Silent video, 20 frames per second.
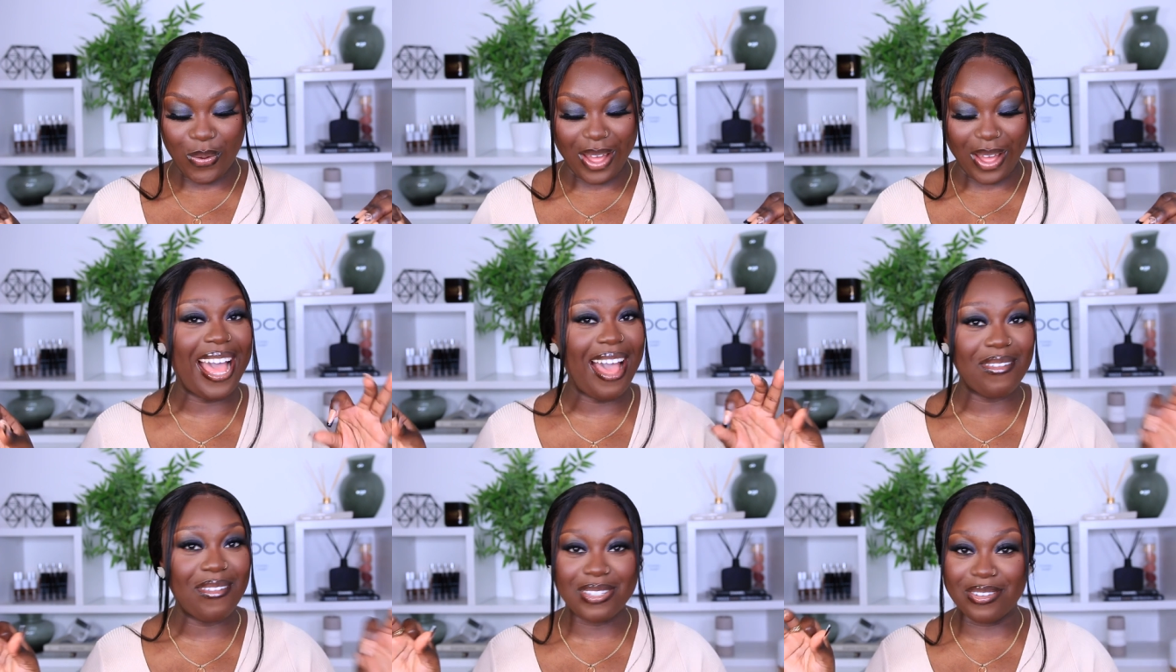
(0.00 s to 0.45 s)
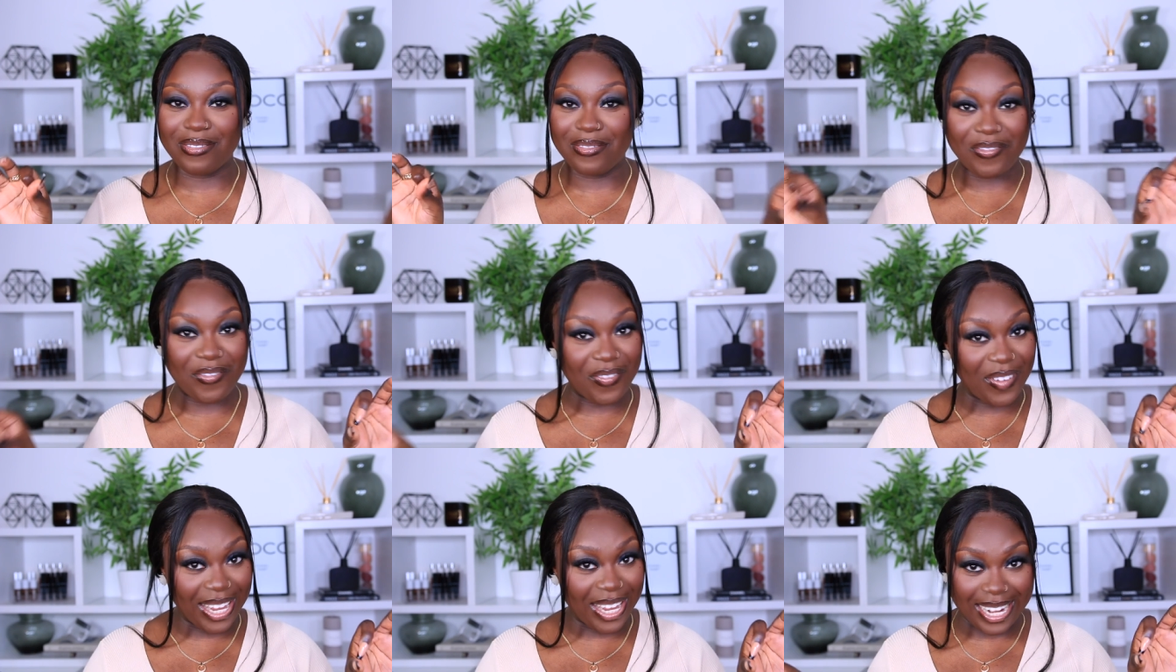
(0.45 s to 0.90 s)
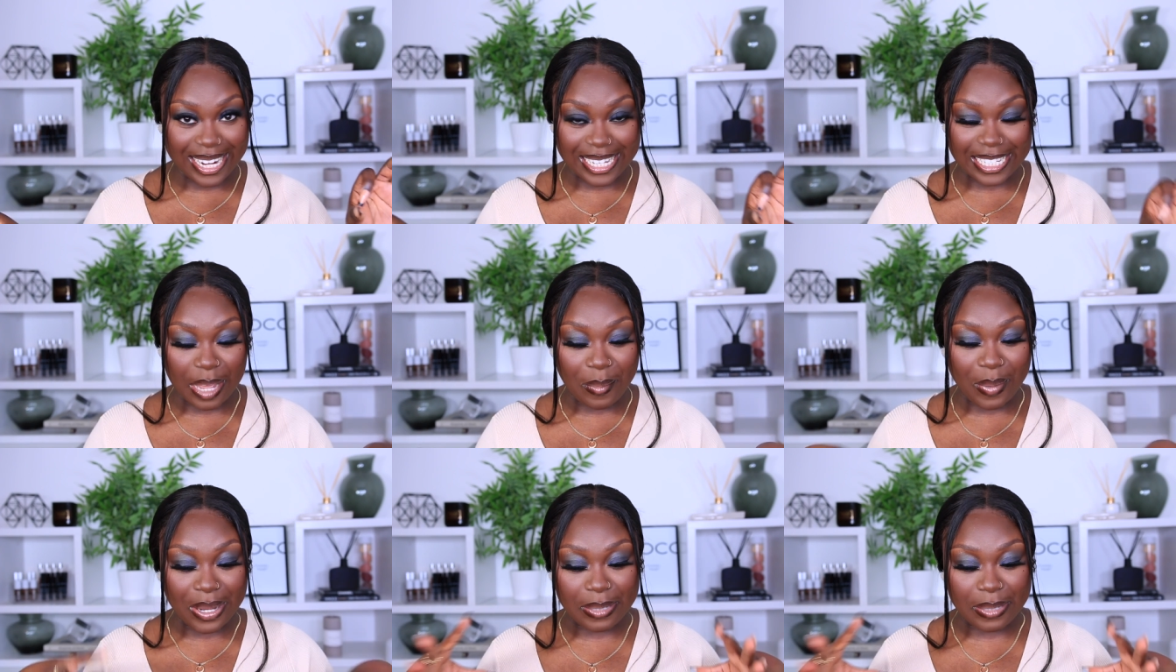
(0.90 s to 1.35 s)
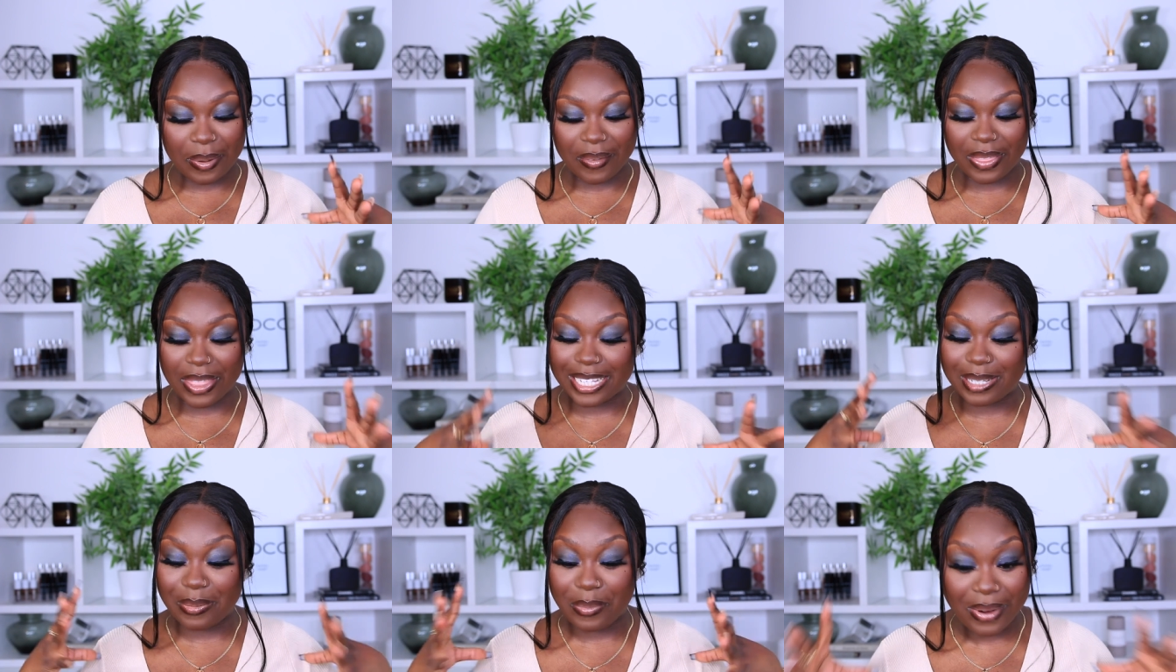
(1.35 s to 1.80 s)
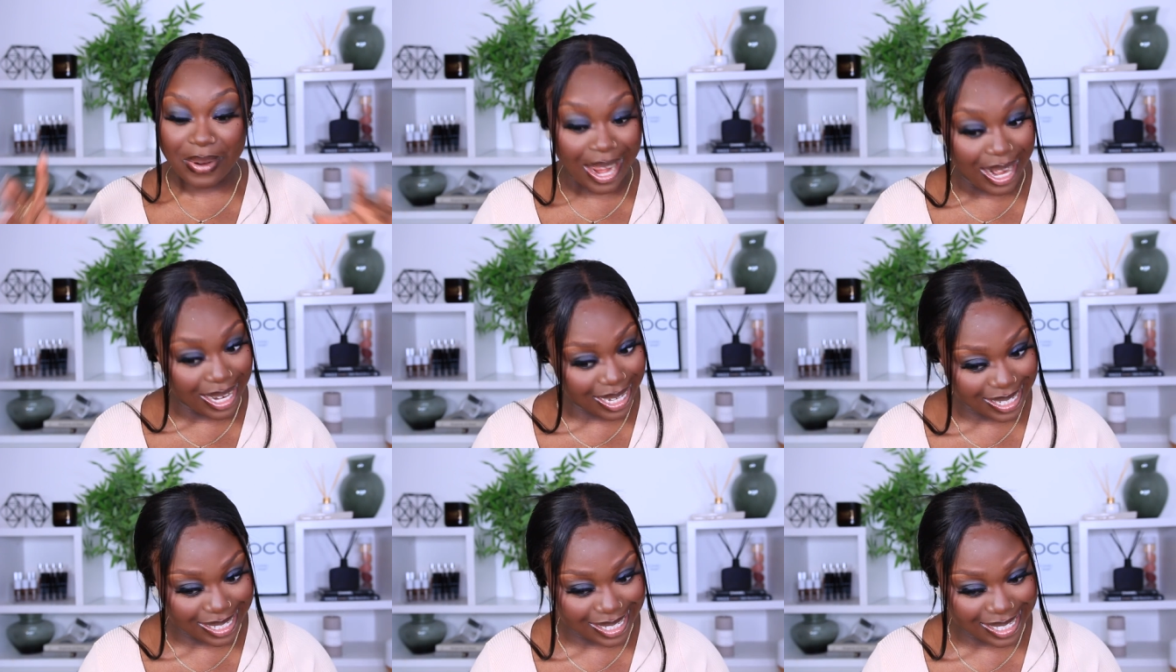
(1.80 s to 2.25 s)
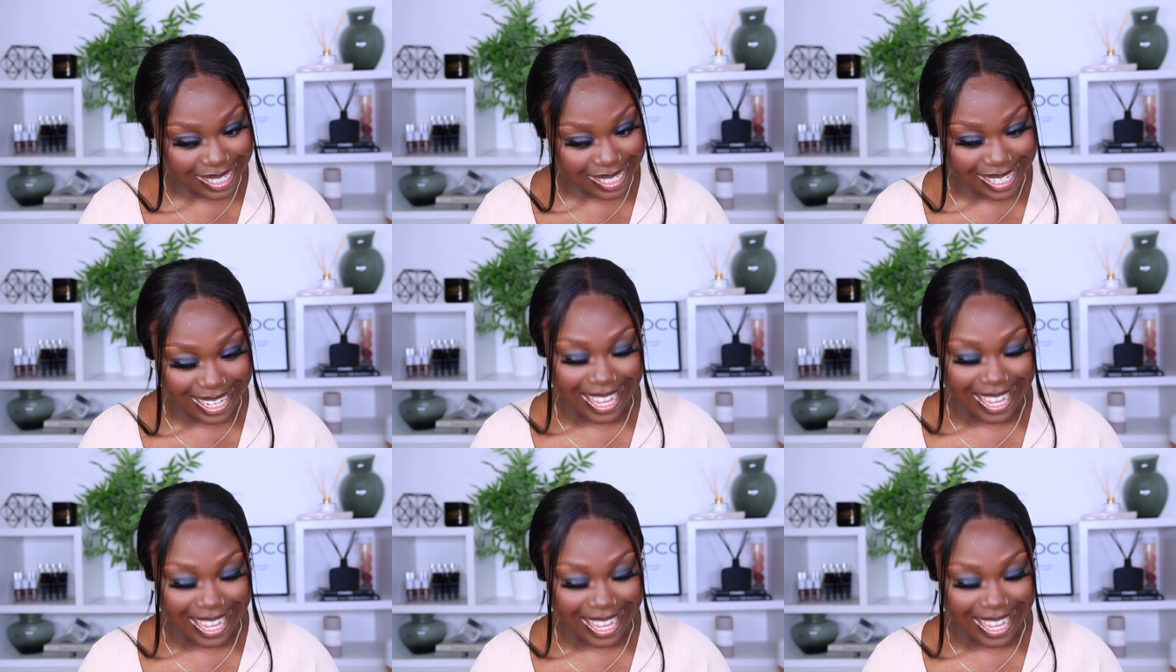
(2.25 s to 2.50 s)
I have some feelings about some of these products,